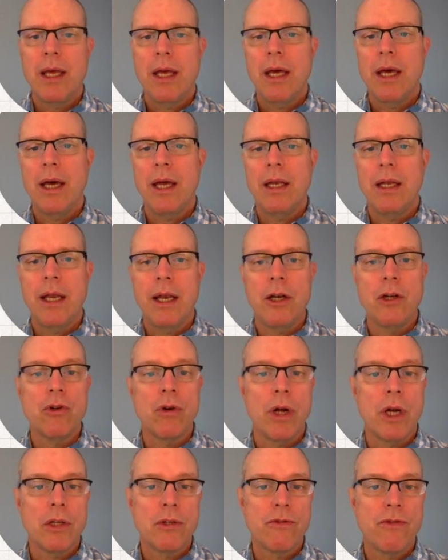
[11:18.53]
and yet it
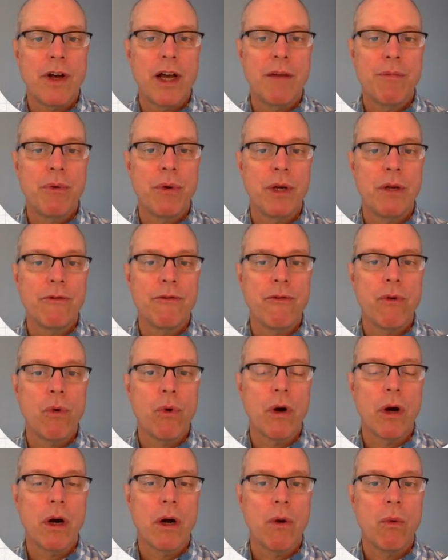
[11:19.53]
draws
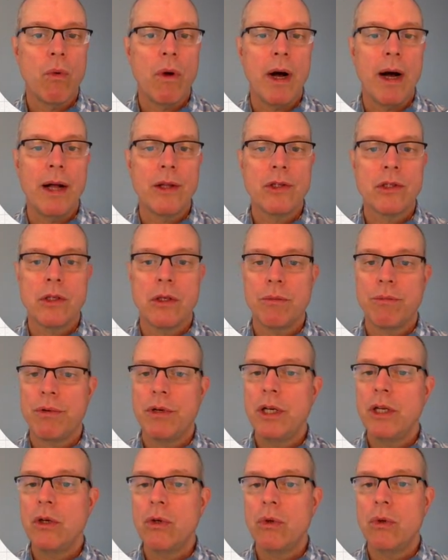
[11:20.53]
5.4 watts. So
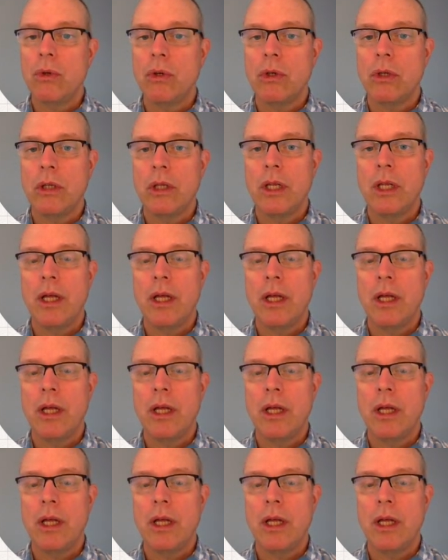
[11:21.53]
pretty cool.